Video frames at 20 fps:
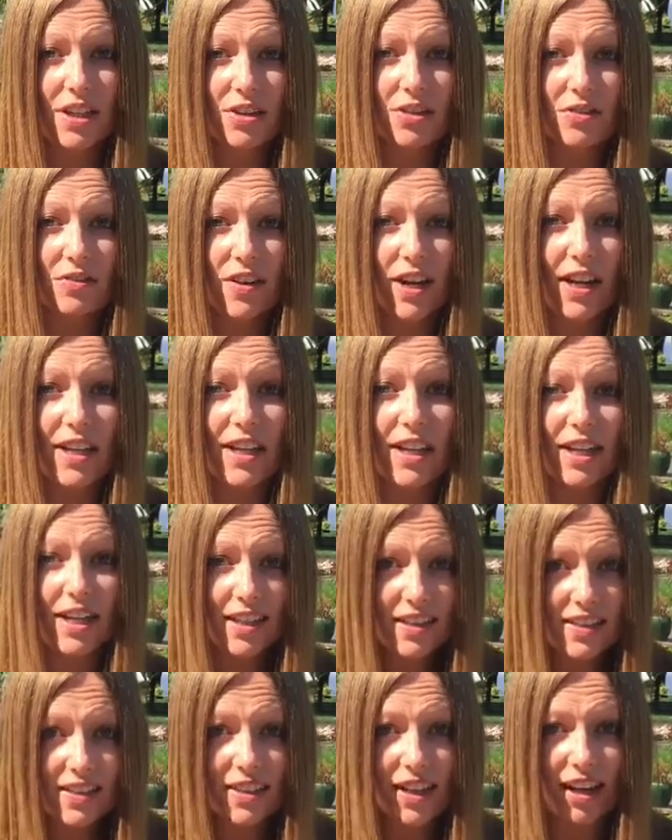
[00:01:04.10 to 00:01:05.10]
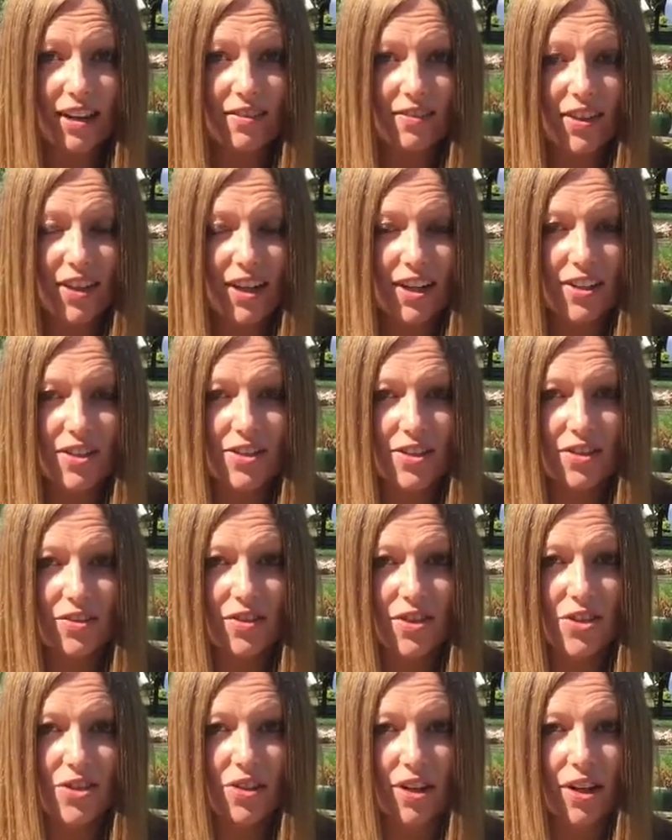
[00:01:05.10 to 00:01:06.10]
that you'll find inside of the
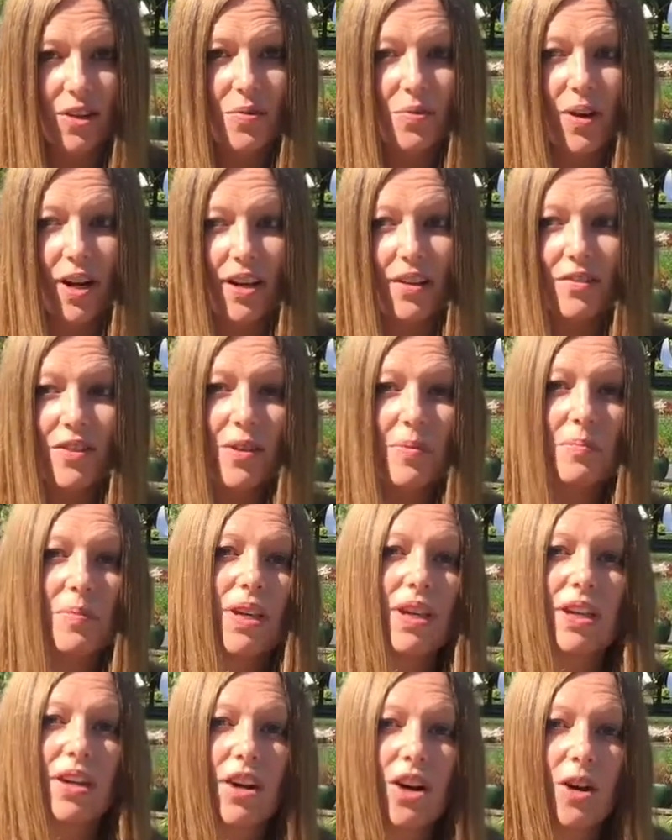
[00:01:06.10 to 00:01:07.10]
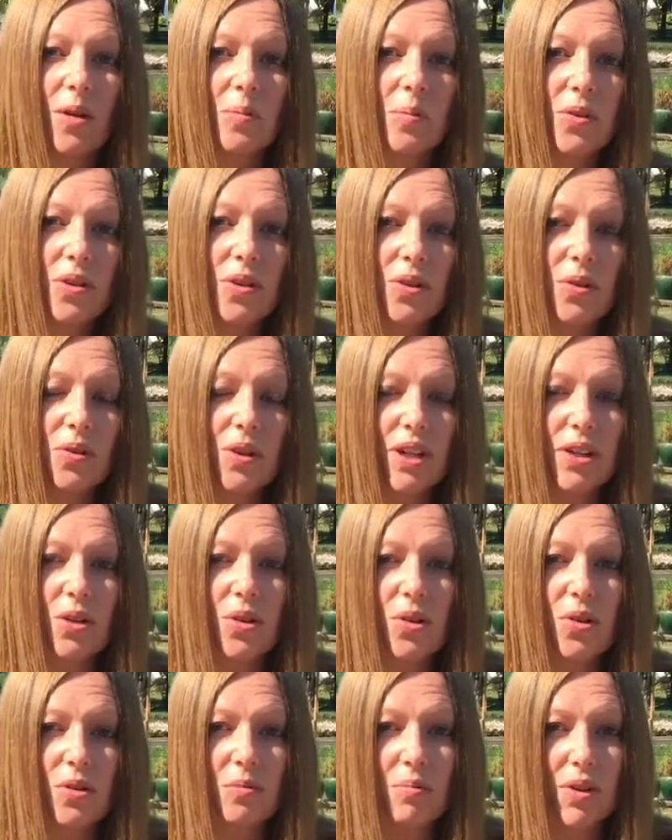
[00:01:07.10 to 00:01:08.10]
conservatory, one of them being our blue and
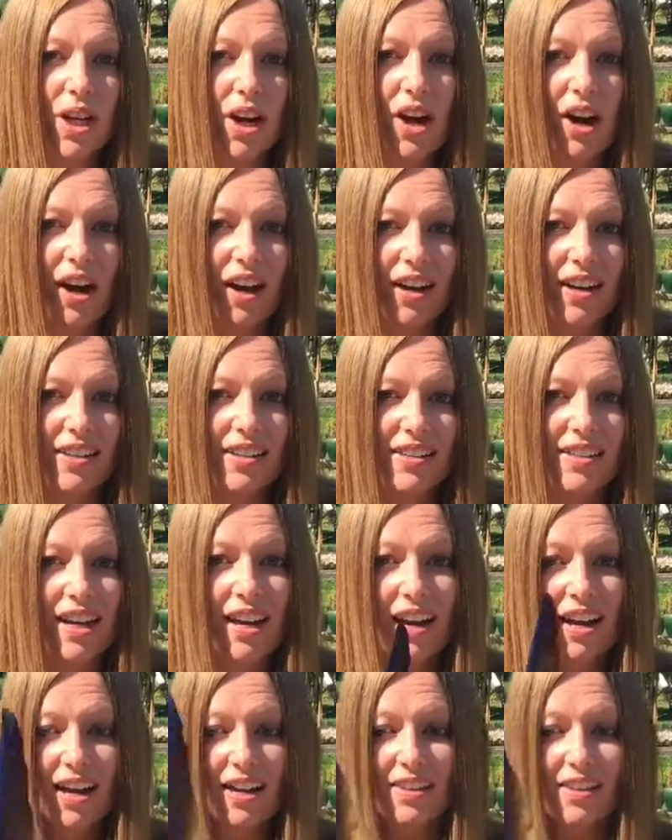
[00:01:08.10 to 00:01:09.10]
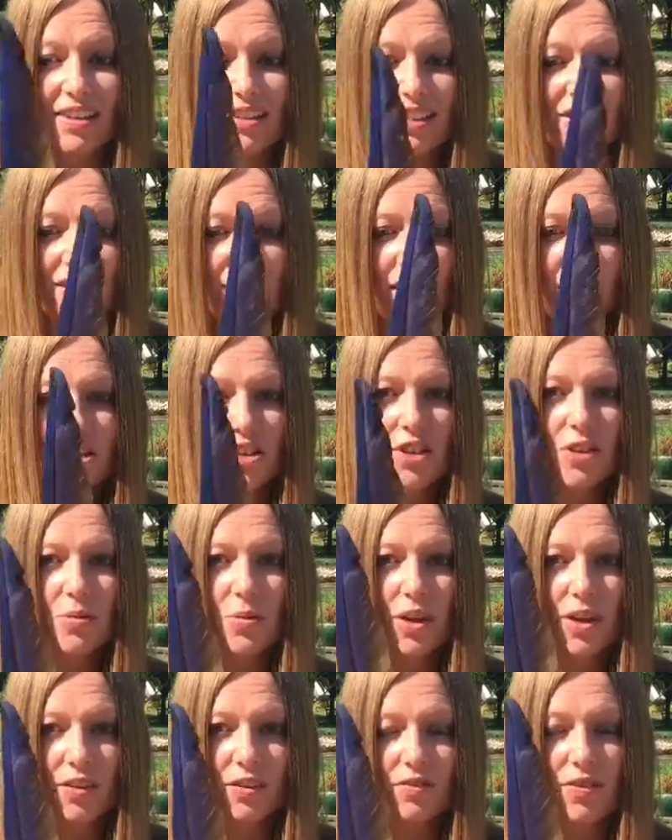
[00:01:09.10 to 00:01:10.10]
gold macaws. And this is actually
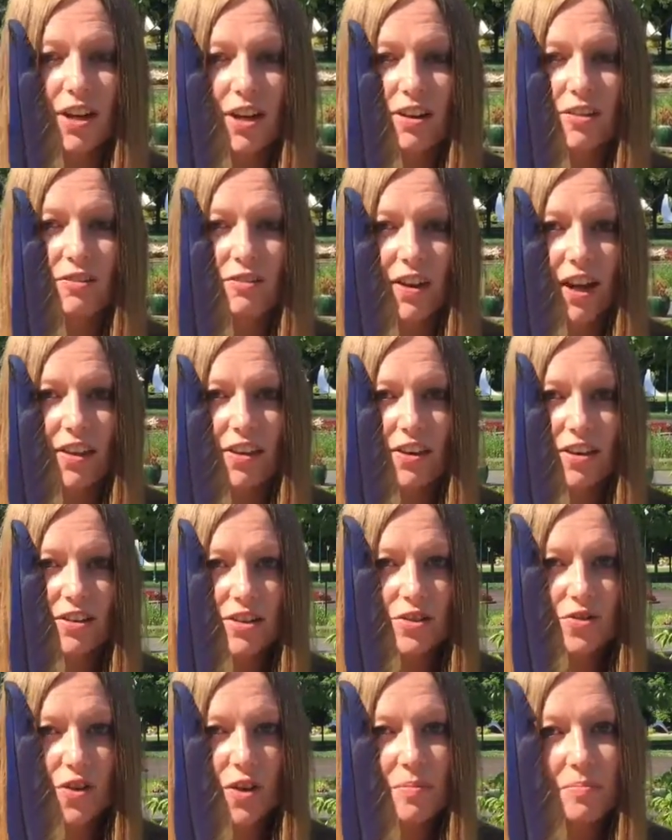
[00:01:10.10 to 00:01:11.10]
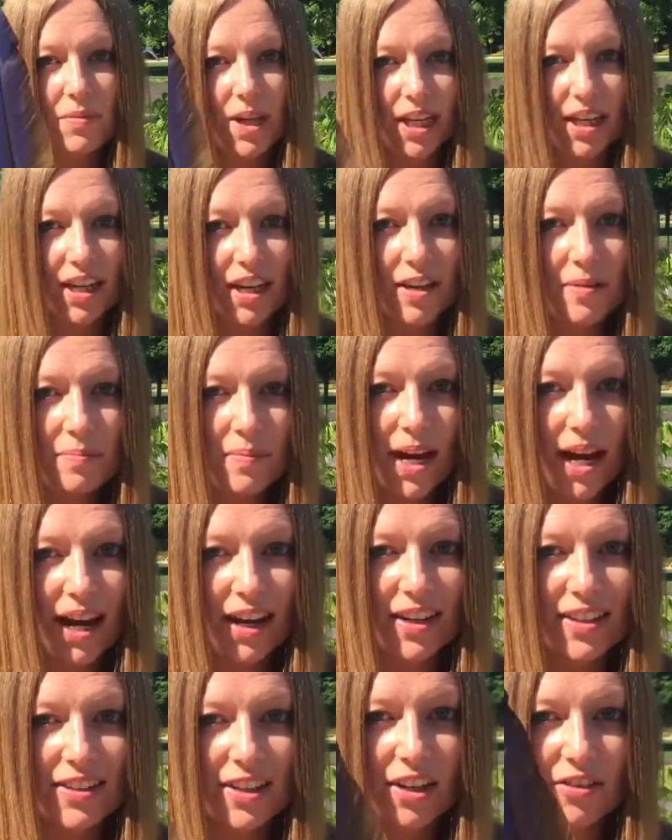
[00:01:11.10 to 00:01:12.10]
one of their feathers from Nick and
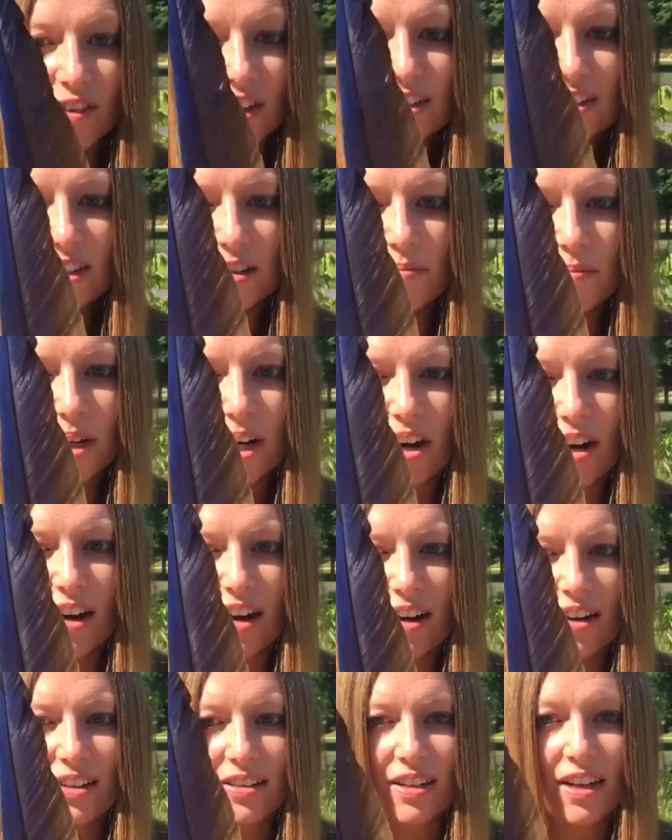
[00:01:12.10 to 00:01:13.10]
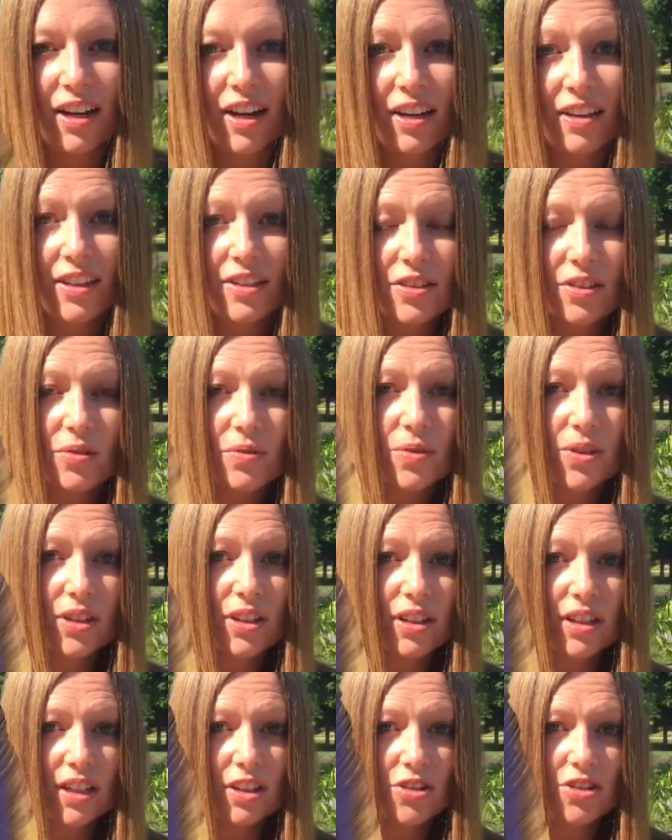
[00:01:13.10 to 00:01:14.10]
Max, our resident macaws. These are
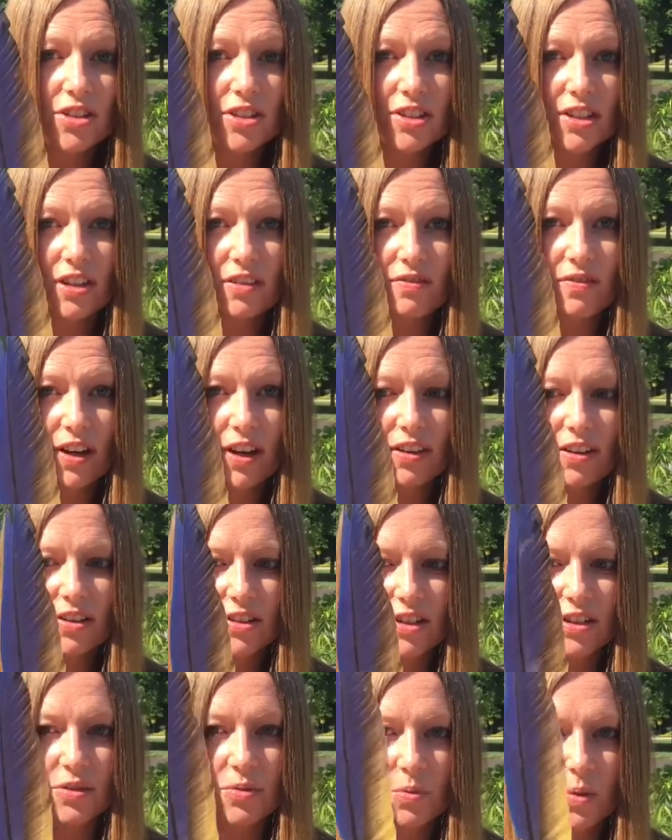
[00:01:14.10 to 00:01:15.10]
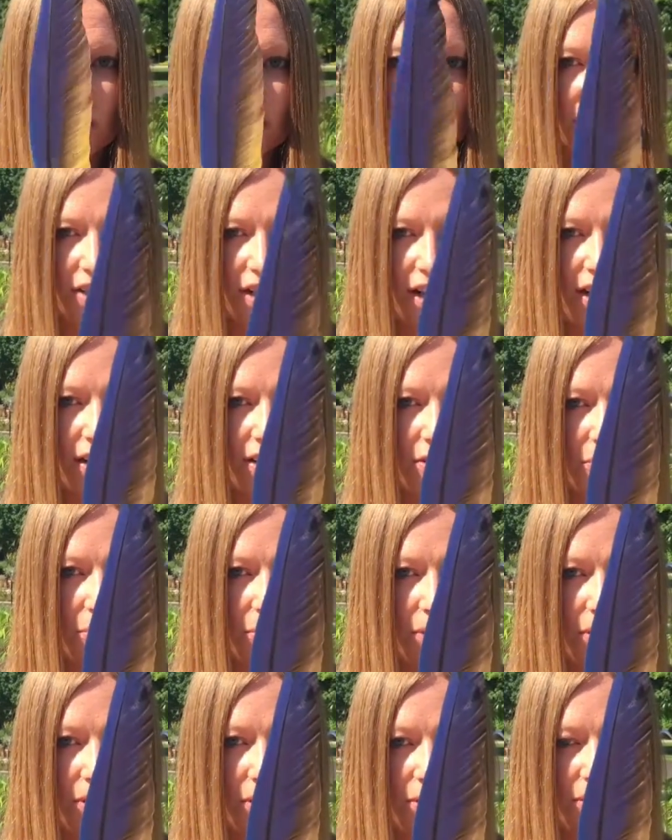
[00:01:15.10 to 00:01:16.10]
really interesting feathers because one side is
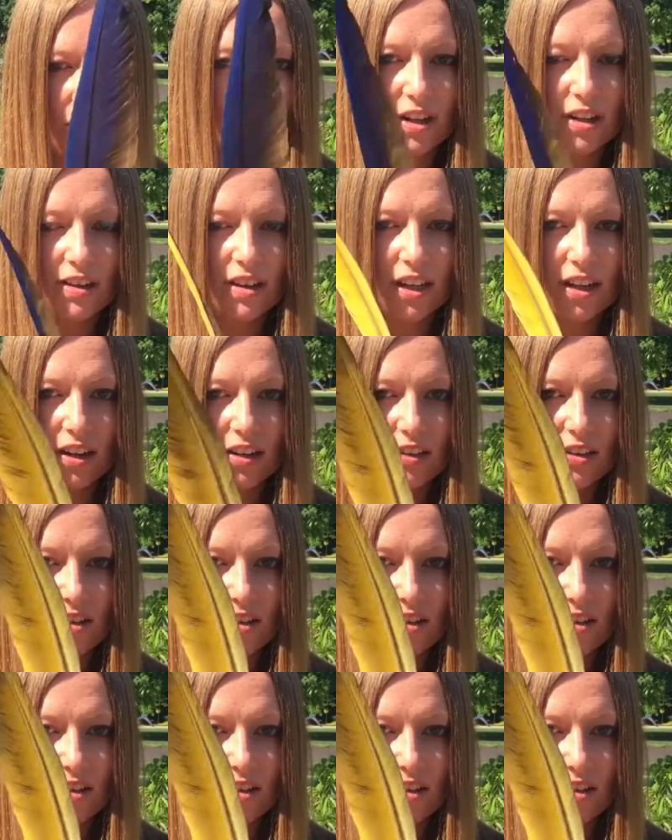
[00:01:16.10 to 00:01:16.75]
blue and the